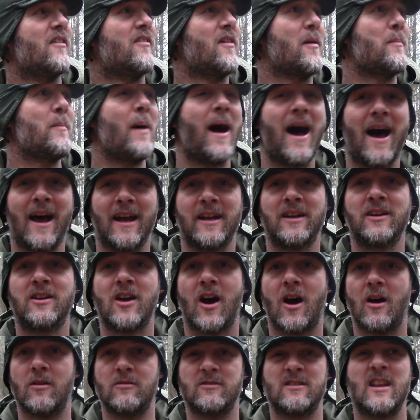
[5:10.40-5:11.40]
for pine
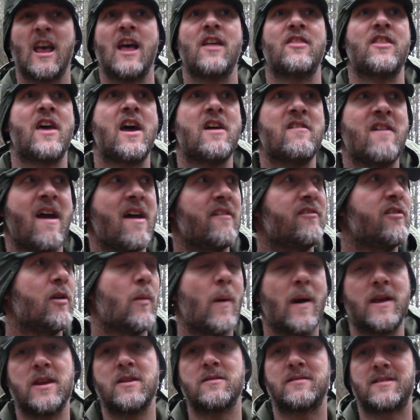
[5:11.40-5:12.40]
cones. They're
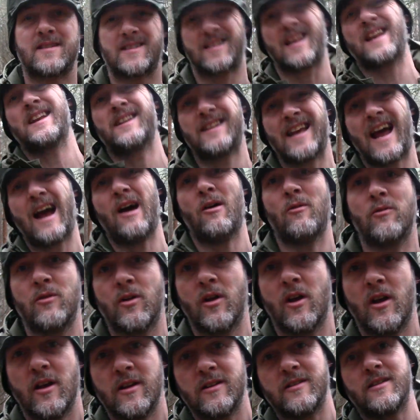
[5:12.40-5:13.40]
everywhere. You sit down
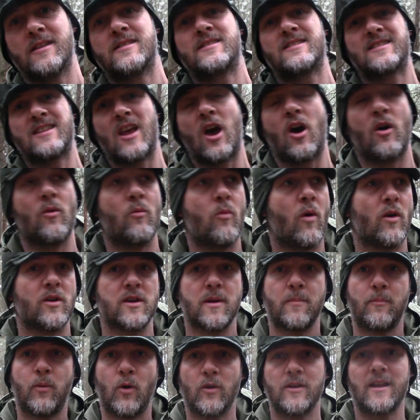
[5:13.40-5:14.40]
you sit on one,
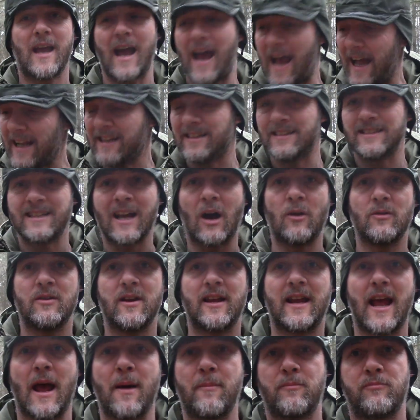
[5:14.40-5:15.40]
you put your hand down,
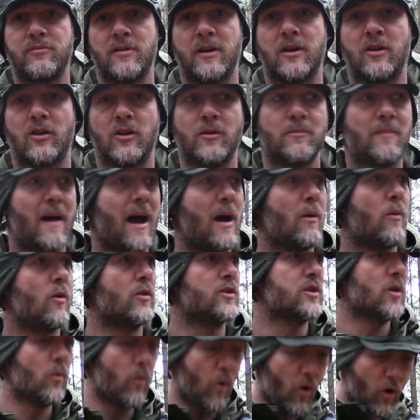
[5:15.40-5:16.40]
you get prickled by
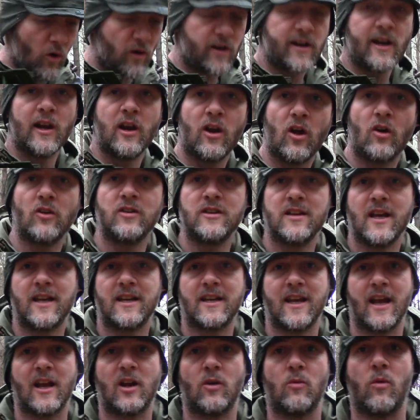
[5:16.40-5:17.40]
one, you're walking along, you
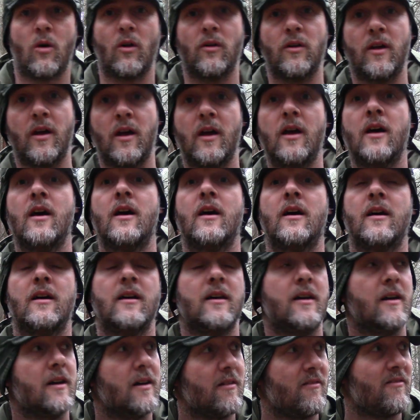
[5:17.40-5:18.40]
kick one.
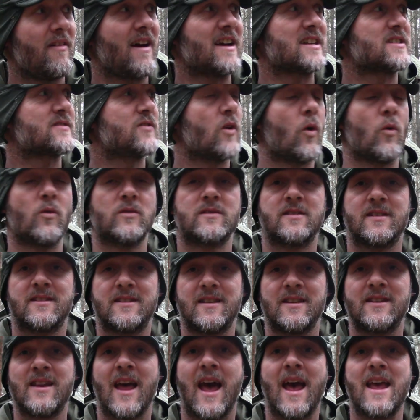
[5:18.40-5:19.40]
Fast forward to
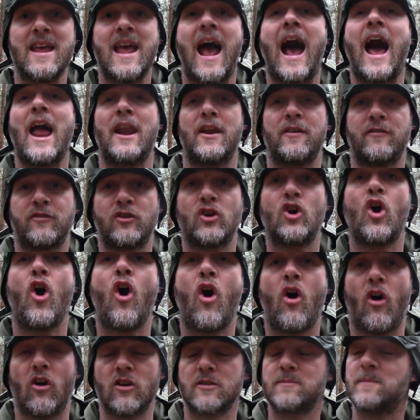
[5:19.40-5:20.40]
today, and of
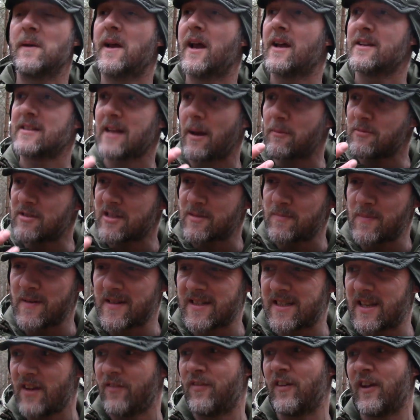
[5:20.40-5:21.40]
course, because I'm
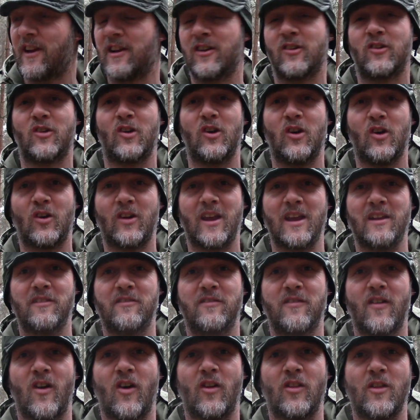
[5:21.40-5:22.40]
specifically looking
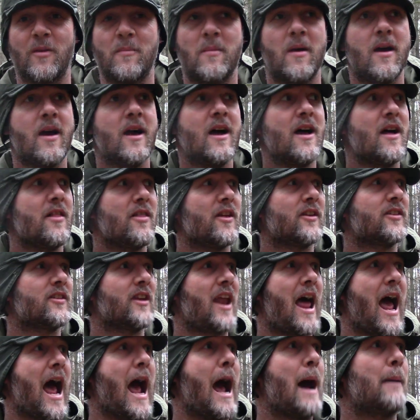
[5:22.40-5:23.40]
for them, there's
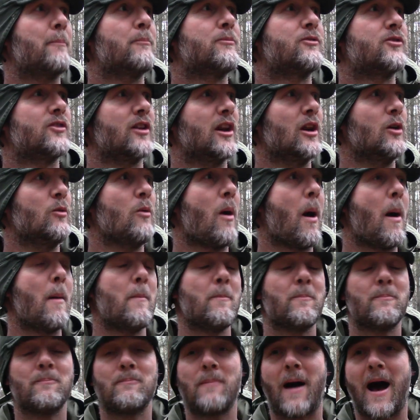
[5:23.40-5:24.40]
an absolute
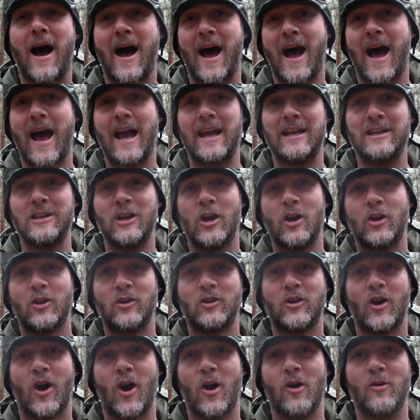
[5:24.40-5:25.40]
pine
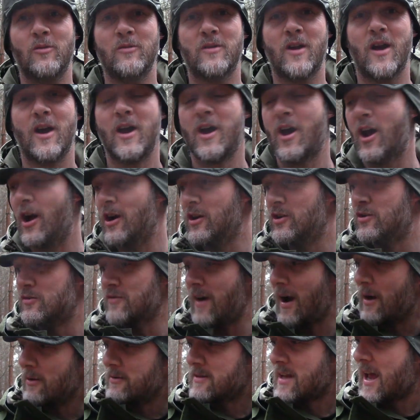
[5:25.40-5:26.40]
cone
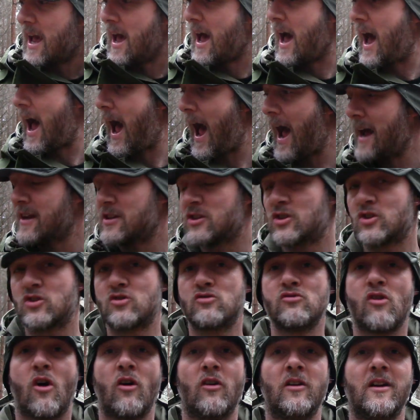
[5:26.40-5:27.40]
drought. I
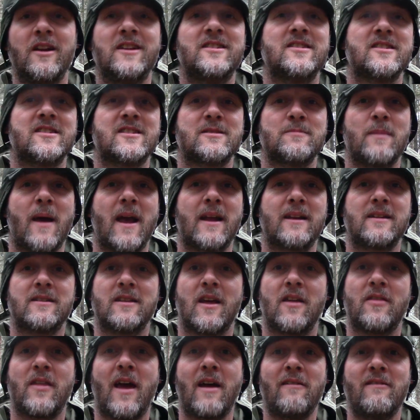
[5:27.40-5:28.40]
strongly suspect
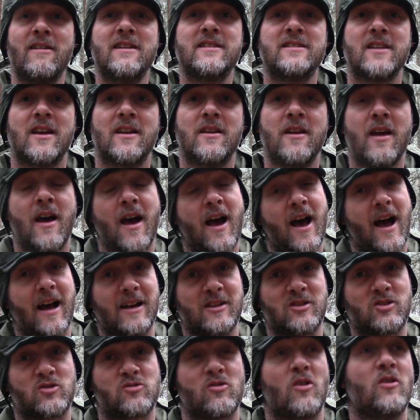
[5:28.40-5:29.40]
that there isn't, I
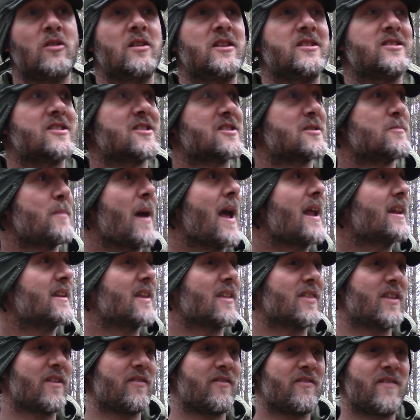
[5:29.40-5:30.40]
strongly suspect
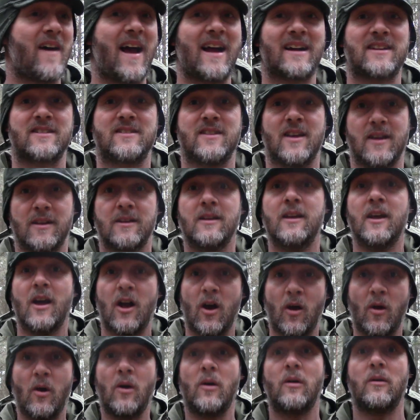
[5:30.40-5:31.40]
that the fact that
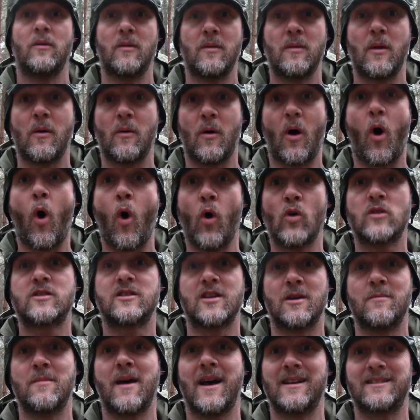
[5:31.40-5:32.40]

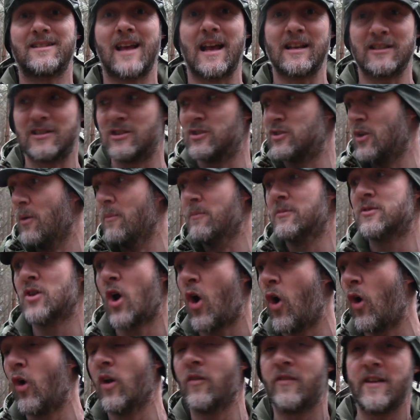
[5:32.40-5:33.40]
autumn has, has dumped
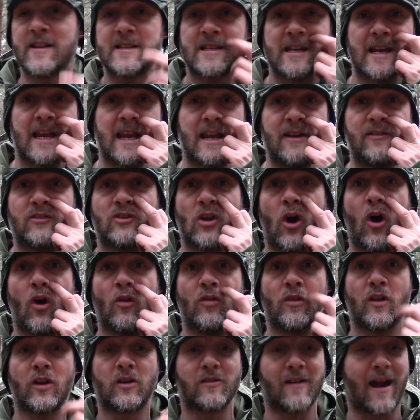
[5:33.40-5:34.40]
all of its leaves
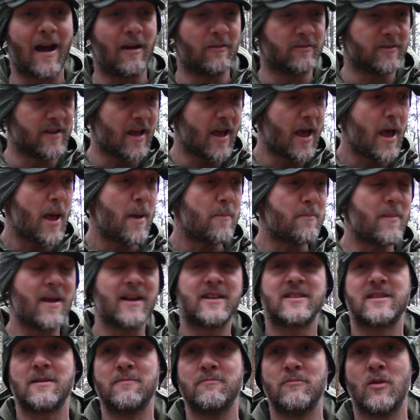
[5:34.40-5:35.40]
on the ground
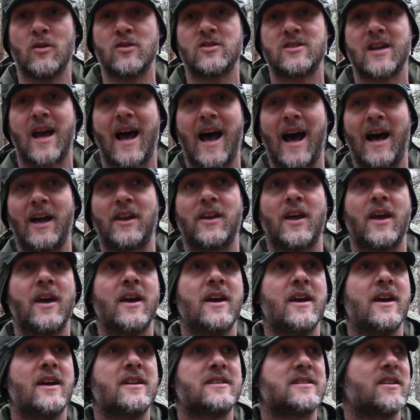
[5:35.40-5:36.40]
makes them much harder
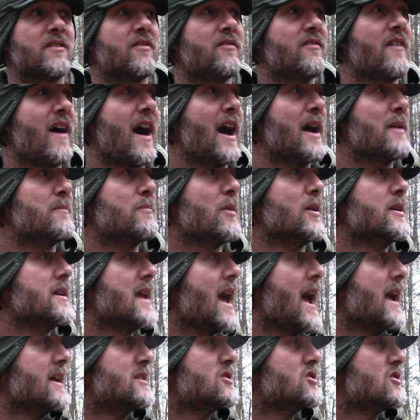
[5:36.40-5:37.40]
to find. But
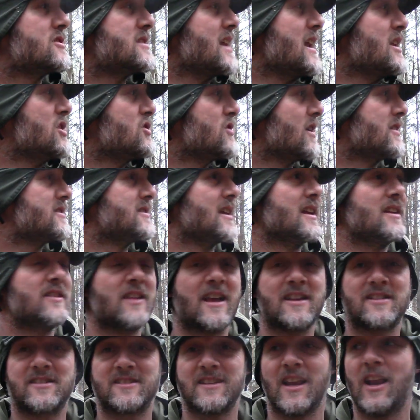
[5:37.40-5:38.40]
yeah, it's just interesting,
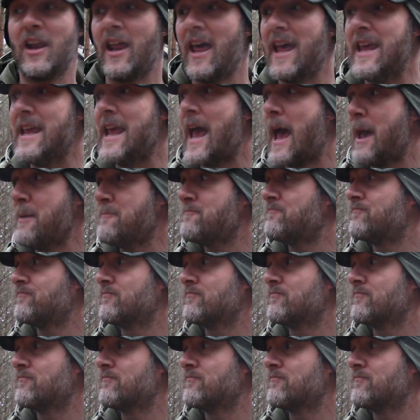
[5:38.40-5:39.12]
they're still here,